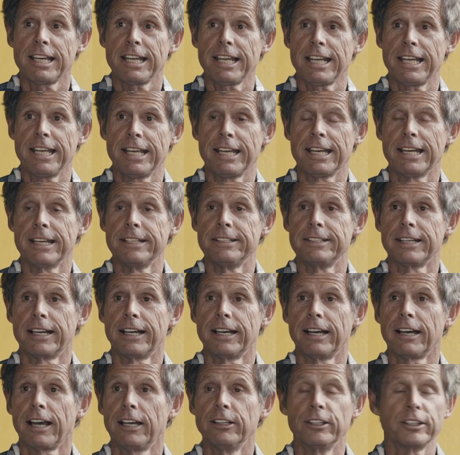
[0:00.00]
And
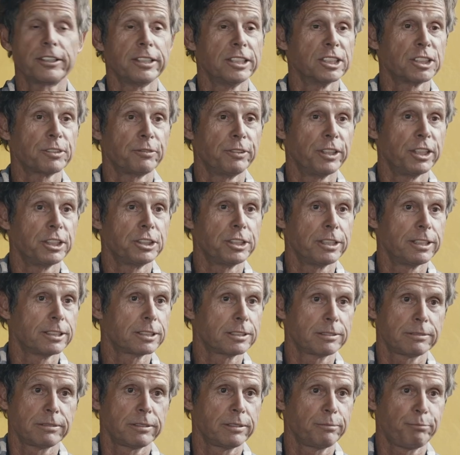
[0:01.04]
uh, I look in his fridge, and
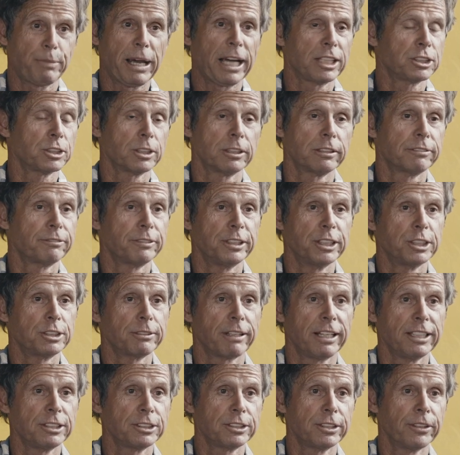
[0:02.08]
it's bachelor fridge,
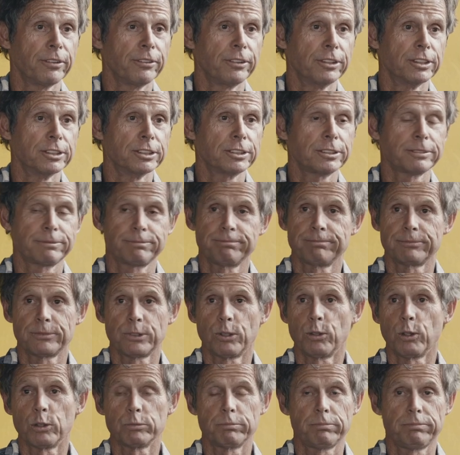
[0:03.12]
right? So there's
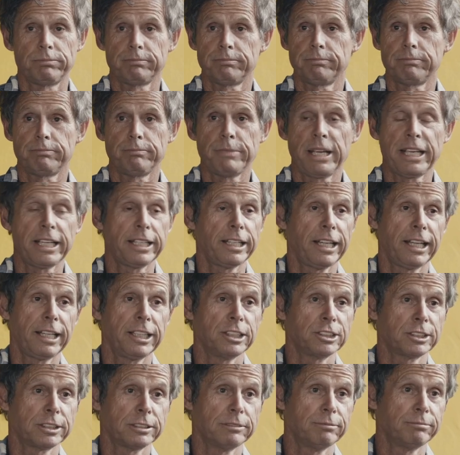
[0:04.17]
old
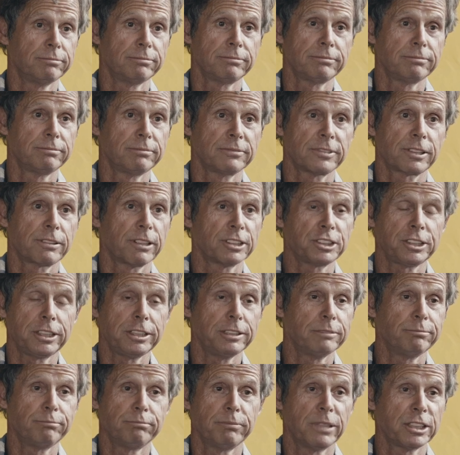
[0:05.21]
mayonnaise and
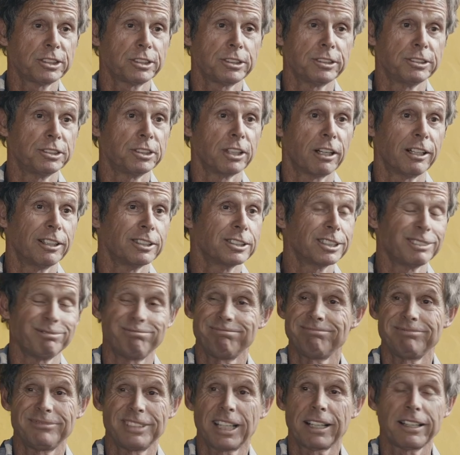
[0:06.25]
crusty mustard jars
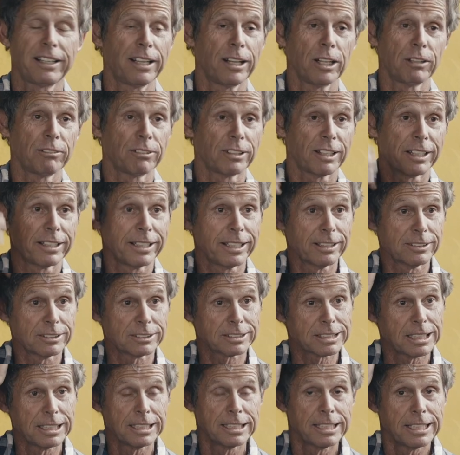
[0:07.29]
and not a hell of a lot
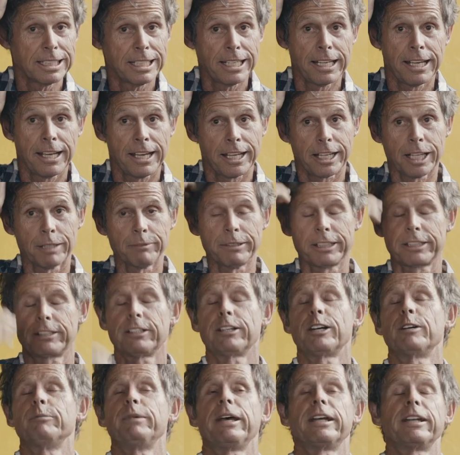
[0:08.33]
else. And I'm like,
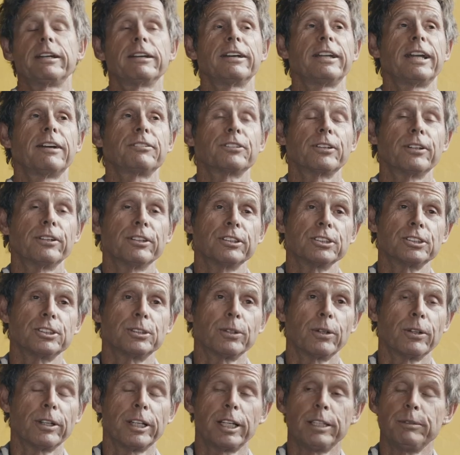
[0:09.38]
oh man, I'm gonna have to go to the
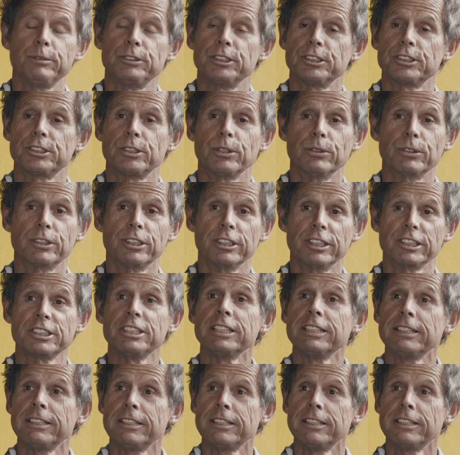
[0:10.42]
store and I am just so cooked.